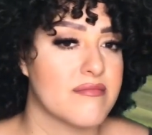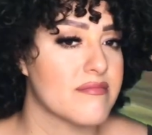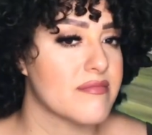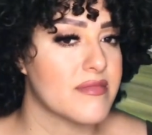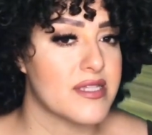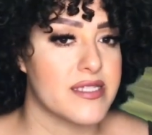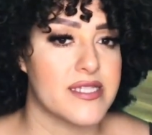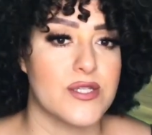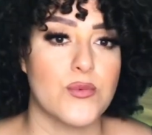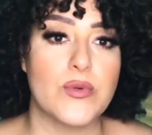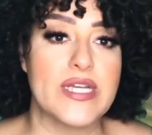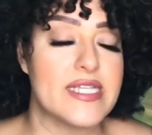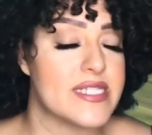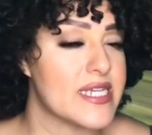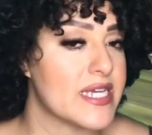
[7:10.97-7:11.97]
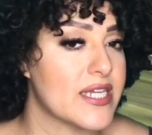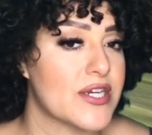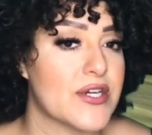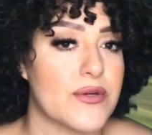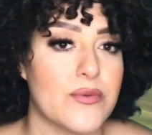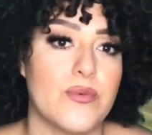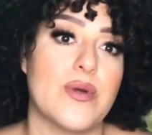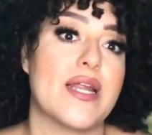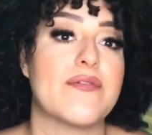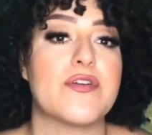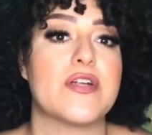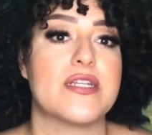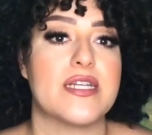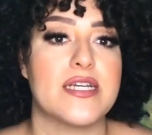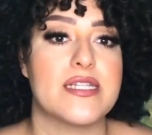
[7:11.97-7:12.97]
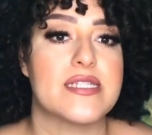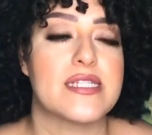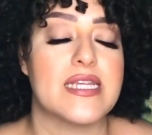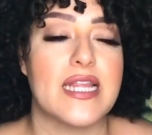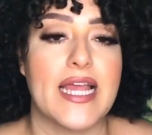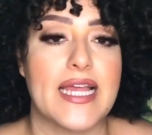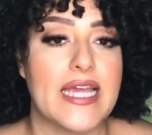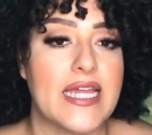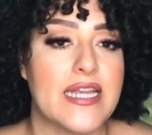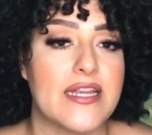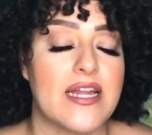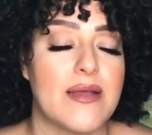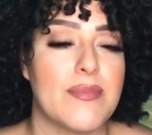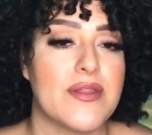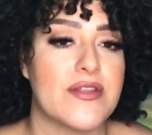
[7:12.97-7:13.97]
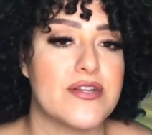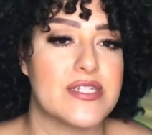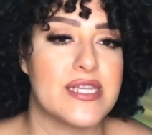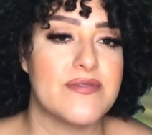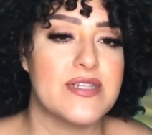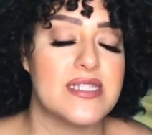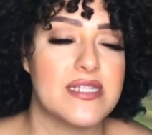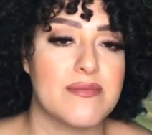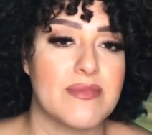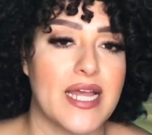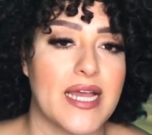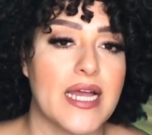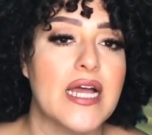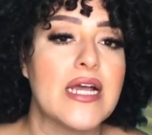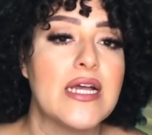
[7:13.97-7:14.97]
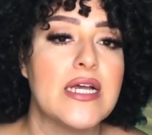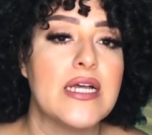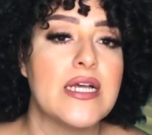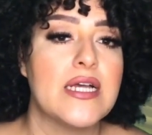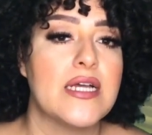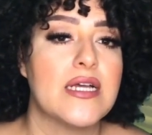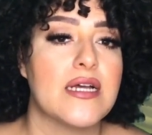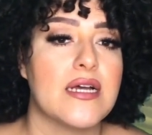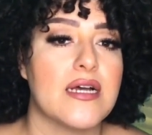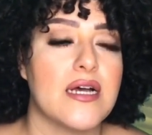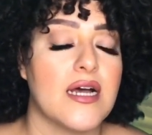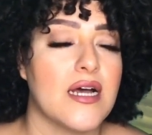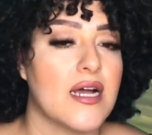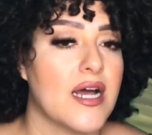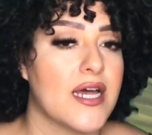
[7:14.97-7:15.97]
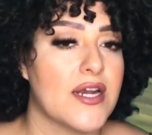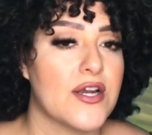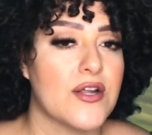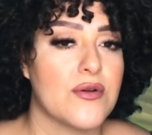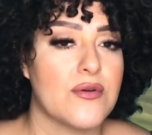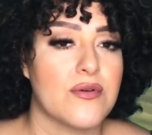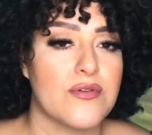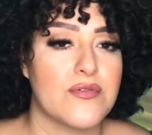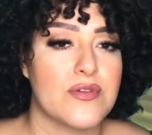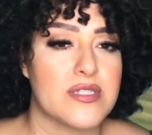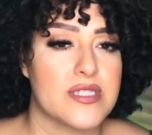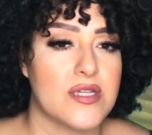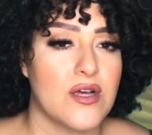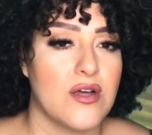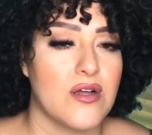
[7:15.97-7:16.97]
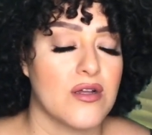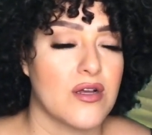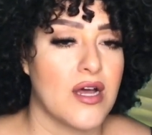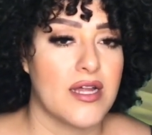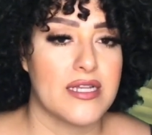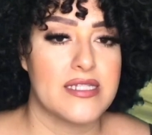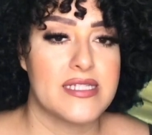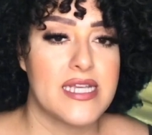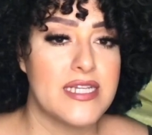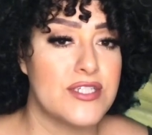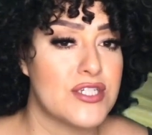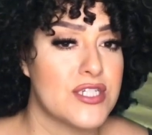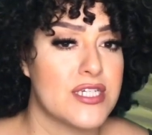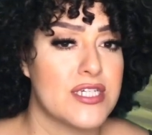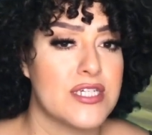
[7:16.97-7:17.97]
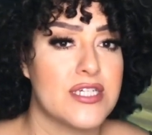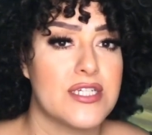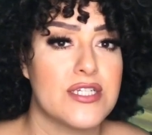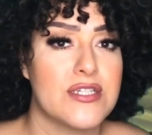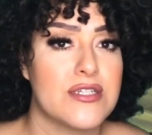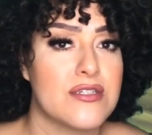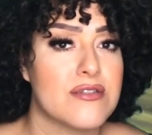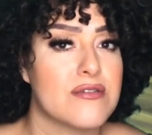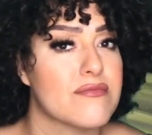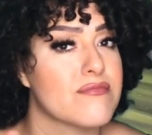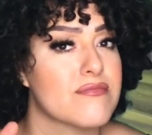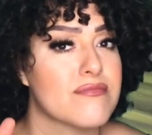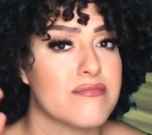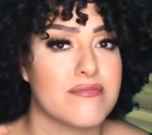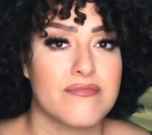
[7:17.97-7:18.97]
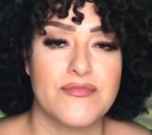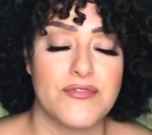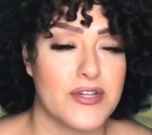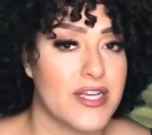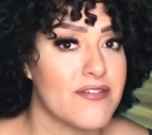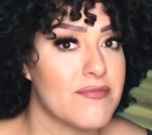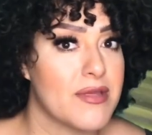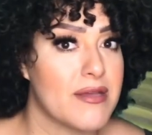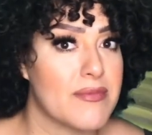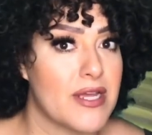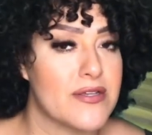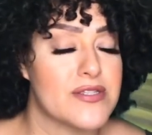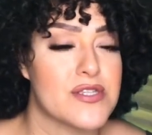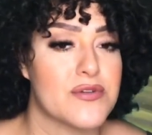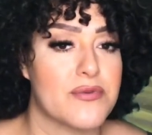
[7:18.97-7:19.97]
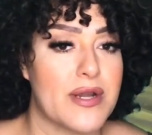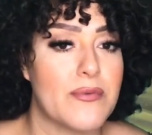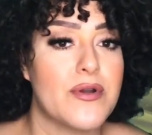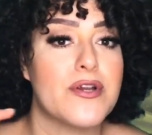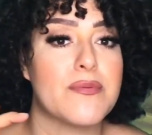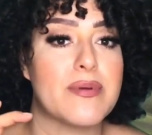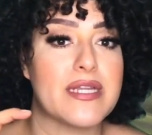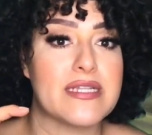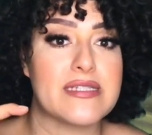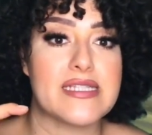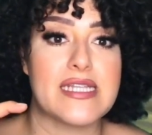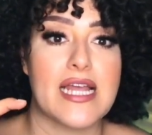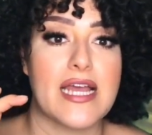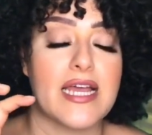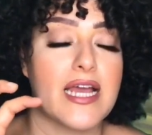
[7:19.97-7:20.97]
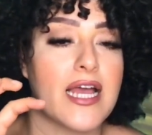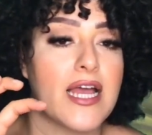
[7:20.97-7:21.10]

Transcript: the squeezing or whatever it does, it like heated up. And there's even some I don't know if it's called condensation. Forgive me, I'm not using the right word, but it's like